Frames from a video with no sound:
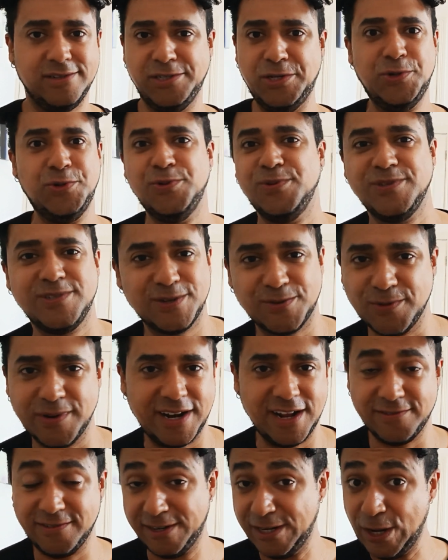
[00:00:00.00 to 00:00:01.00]
nude or
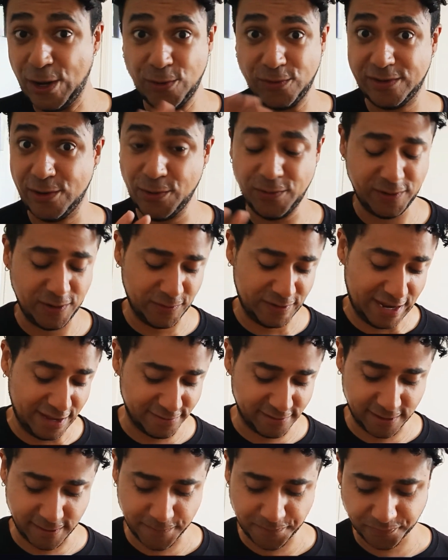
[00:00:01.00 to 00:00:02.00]
whatever. No,
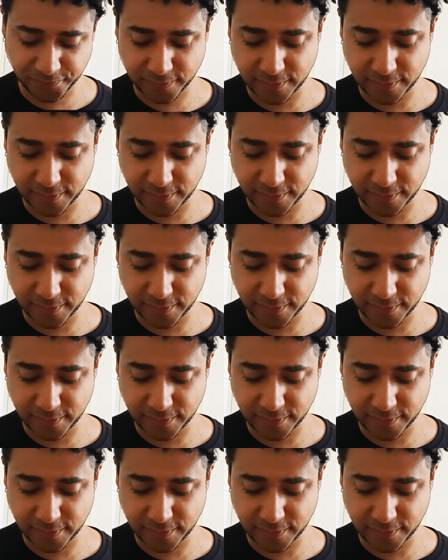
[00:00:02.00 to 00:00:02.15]
never.